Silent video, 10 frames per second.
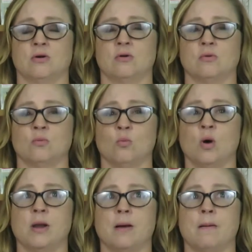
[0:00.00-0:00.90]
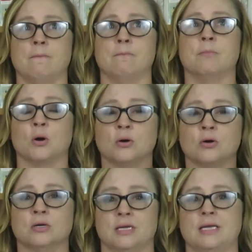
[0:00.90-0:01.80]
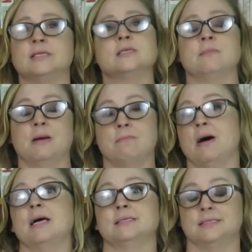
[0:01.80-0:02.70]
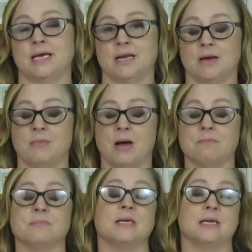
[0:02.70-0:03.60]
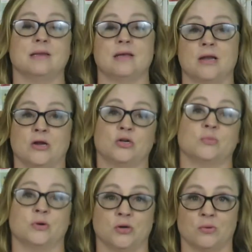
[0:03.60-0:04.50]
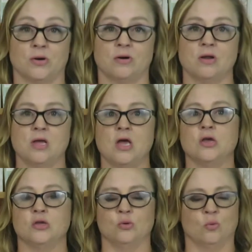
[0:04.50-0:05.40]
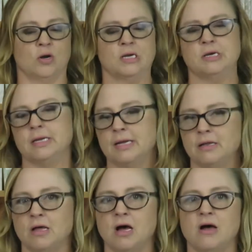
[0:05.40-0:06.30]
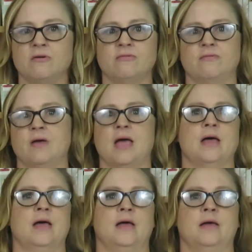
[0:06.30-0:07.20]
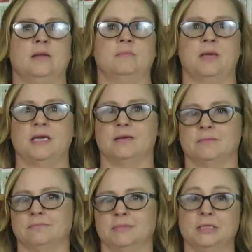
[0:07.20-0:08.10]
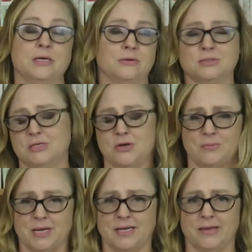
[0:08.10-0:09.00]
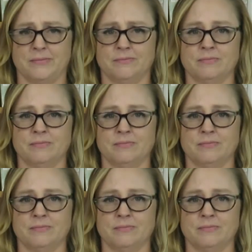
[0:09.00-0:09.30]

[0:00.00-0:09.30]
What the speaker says: are what burned into my mindset about being an entrepreneur. You work your tail off and make little to no money.